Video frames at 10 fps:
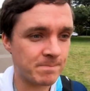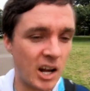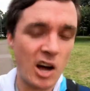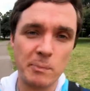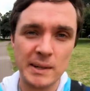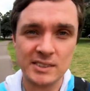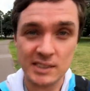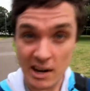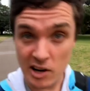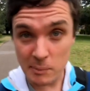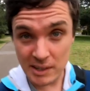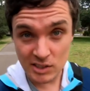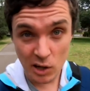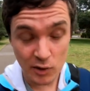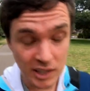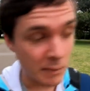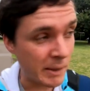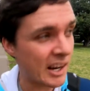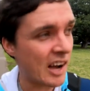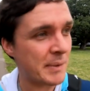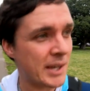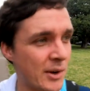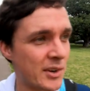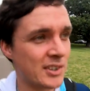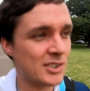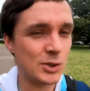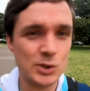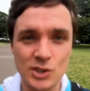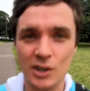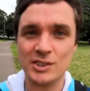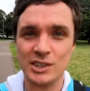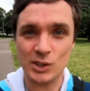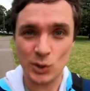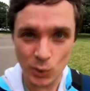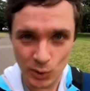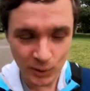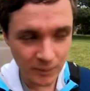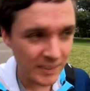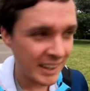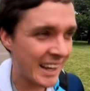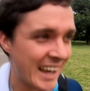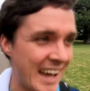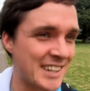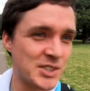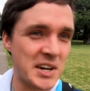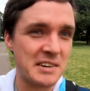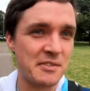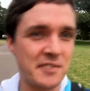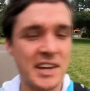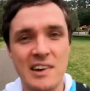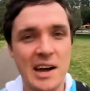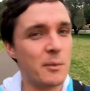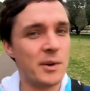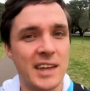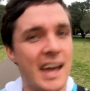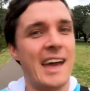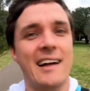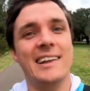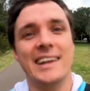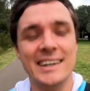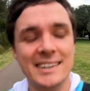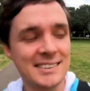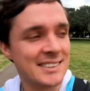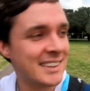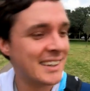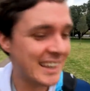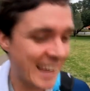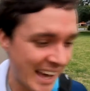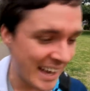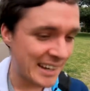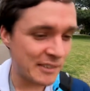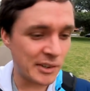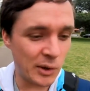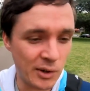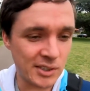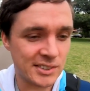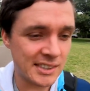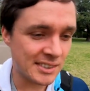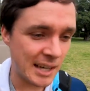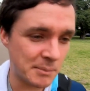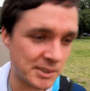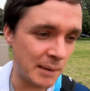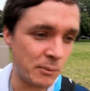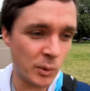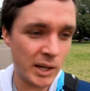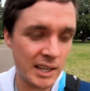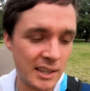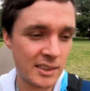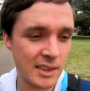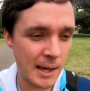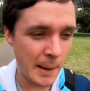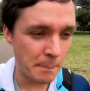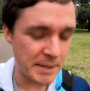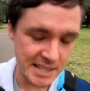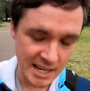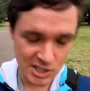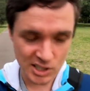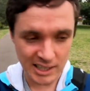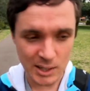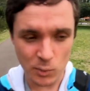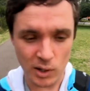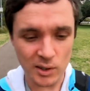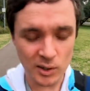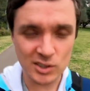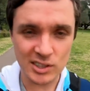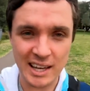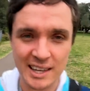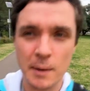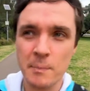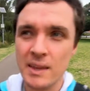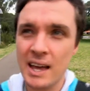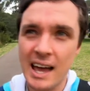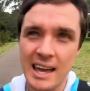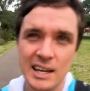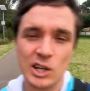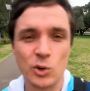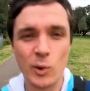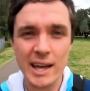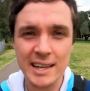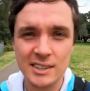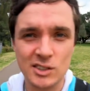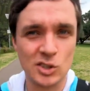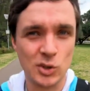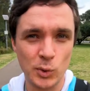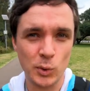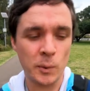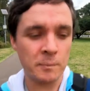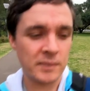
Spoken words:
I've been scaring myself a little bit. I've been going on to Dr. Google and trying to figure out what the hell it is. And of course, this comes up with potentially what looks like a grade 2